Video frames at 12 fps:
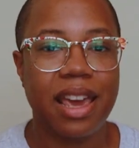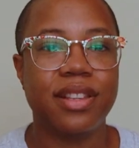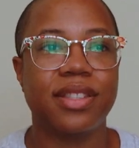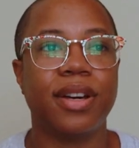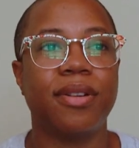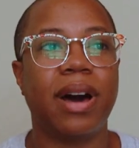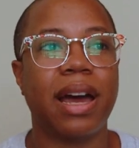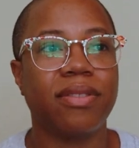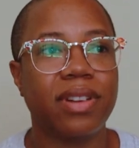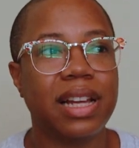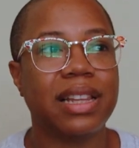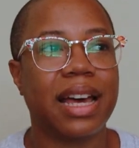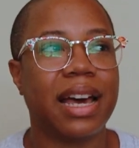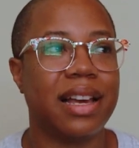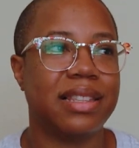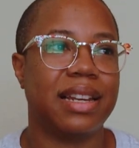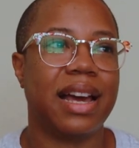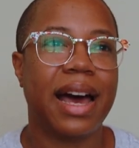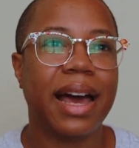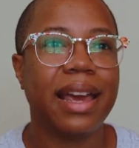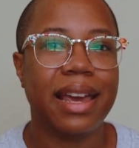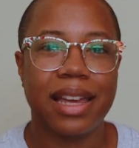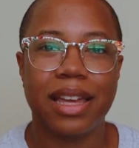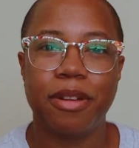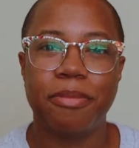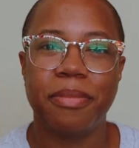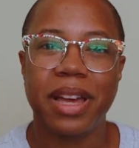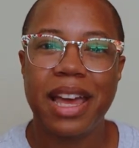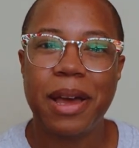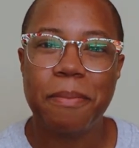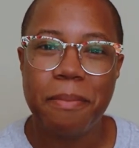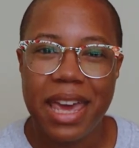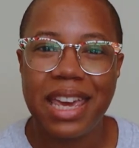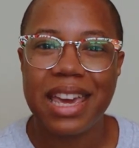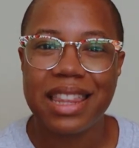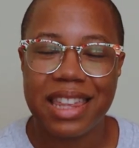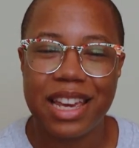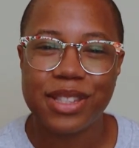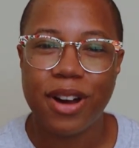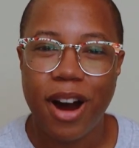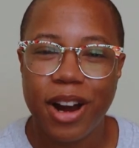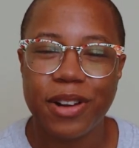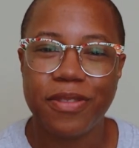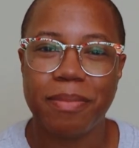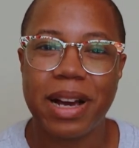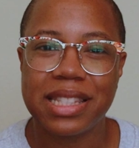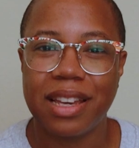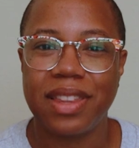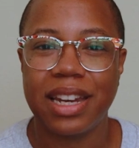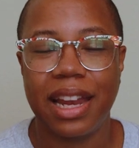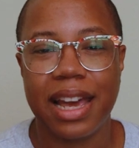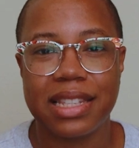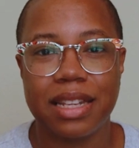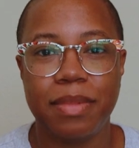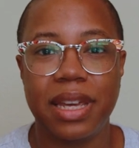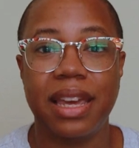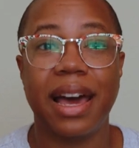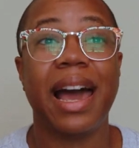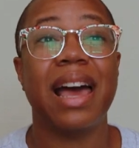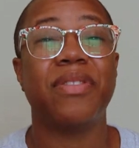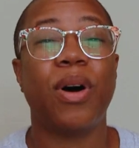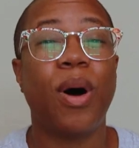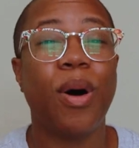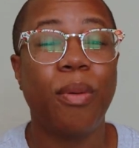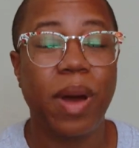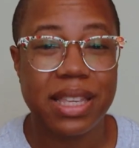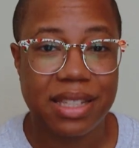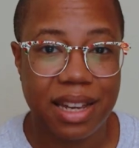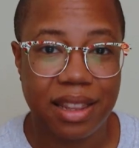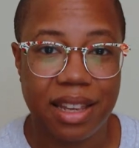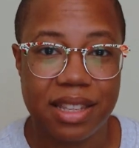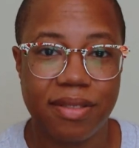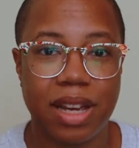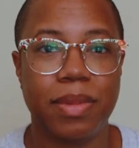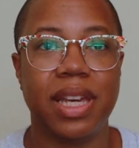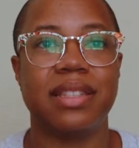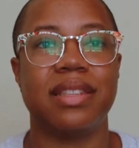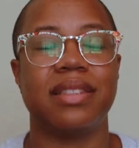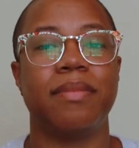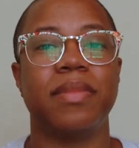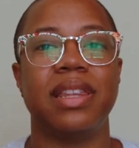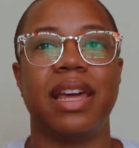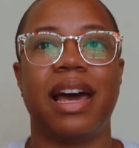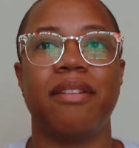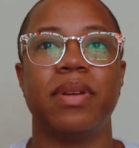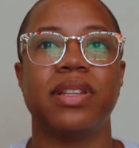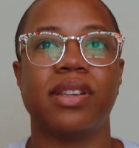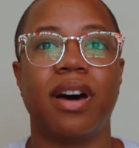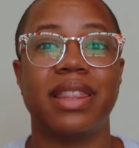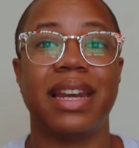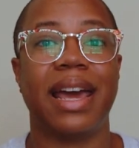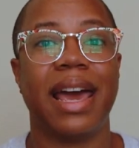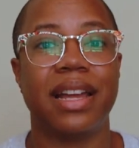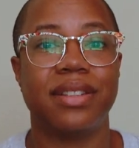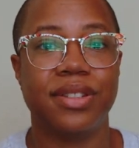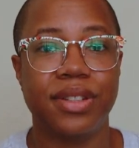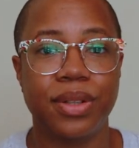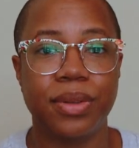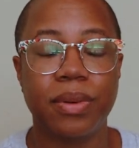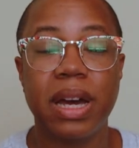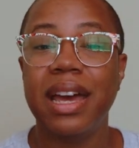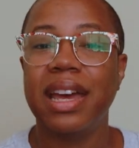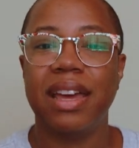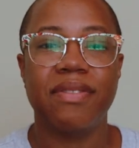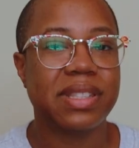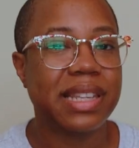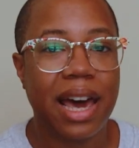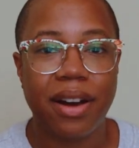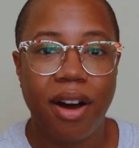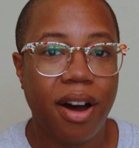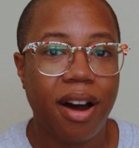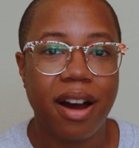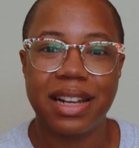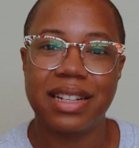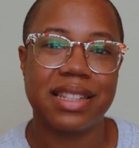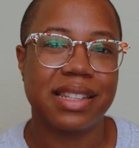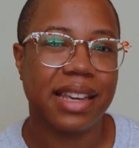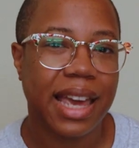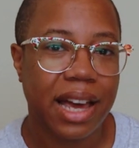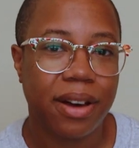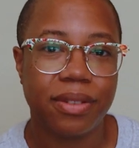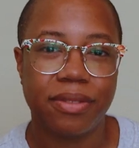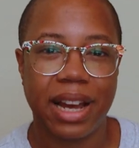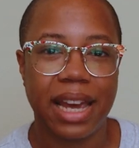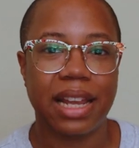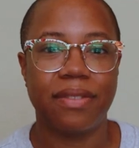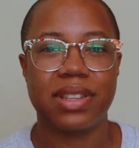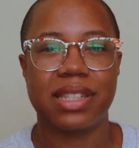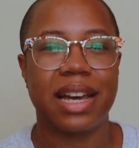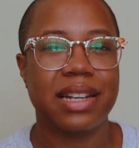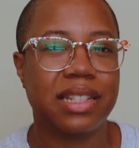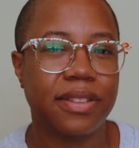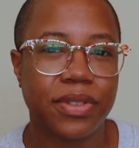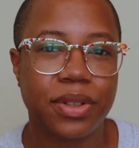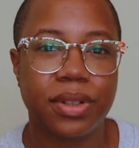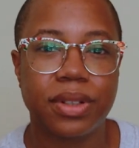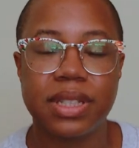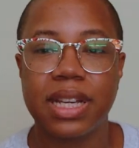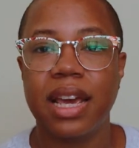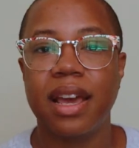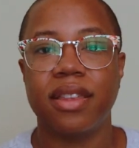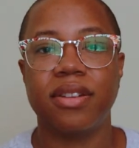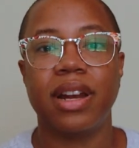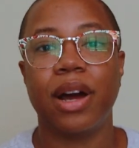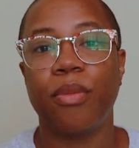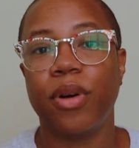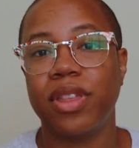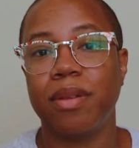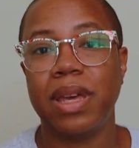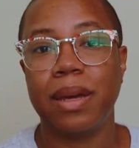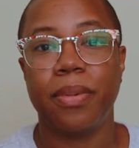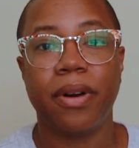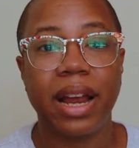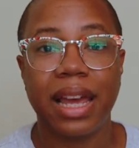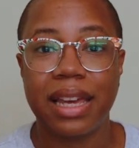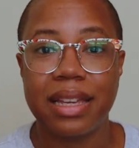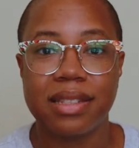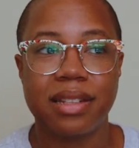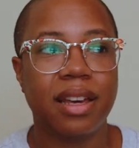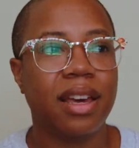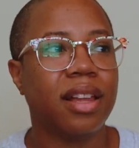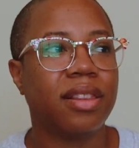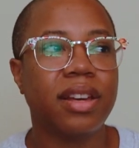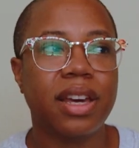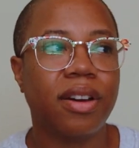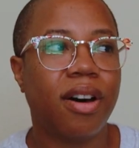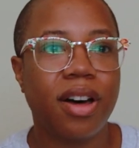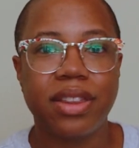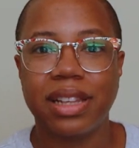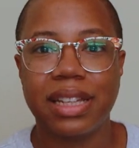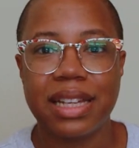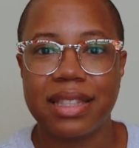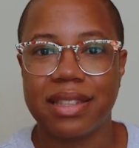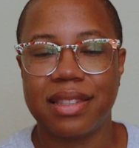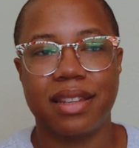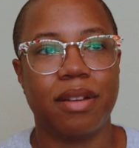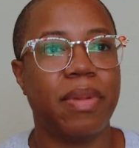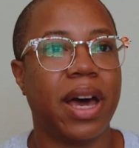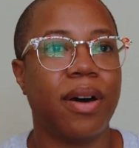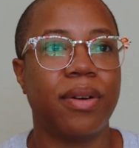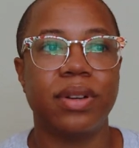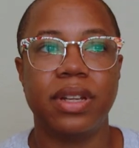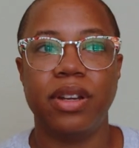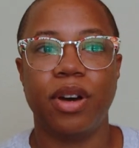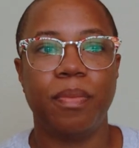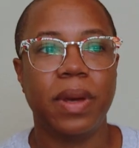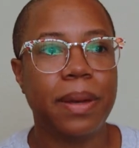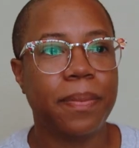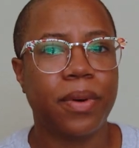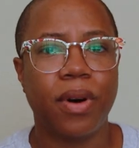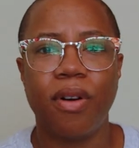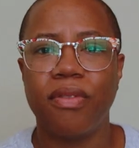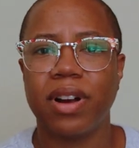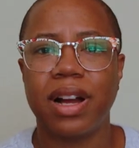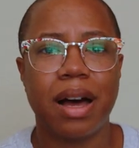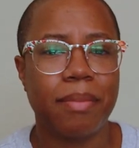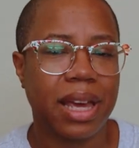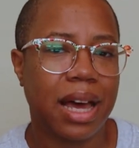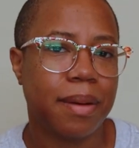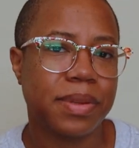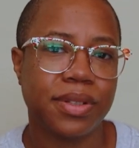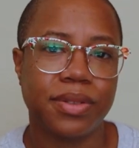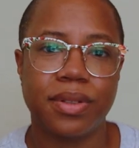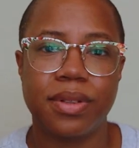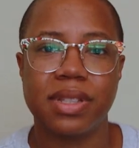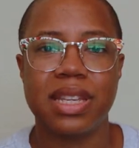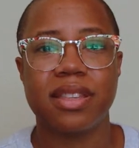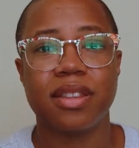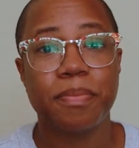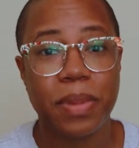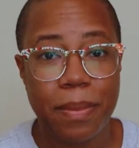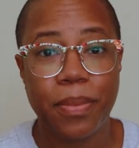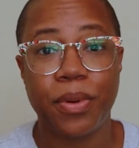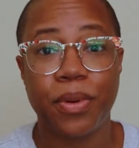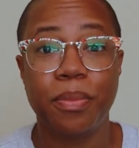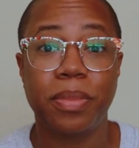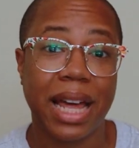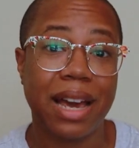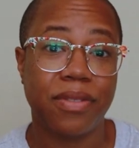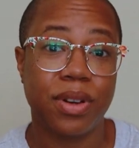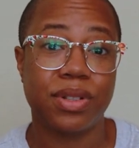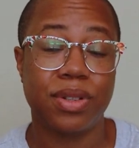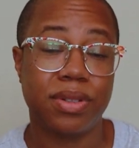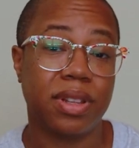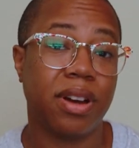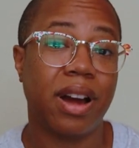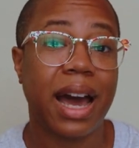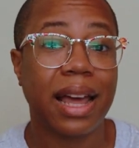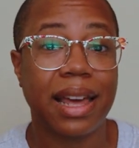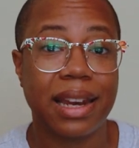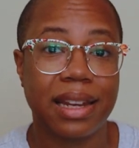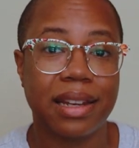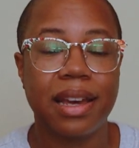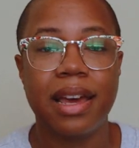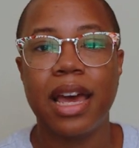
And so I realized that I am making things harder for myself than it has to be. I have always done this, right? Because it's something that I've been taught that I had to do. If it's not hard, it doesn't count, right? If it's not difficult, then you're not worthy of being praised. Look at all the lists about, you know, people overcoming obstacles. These are the people who Black folks usually are highlighted.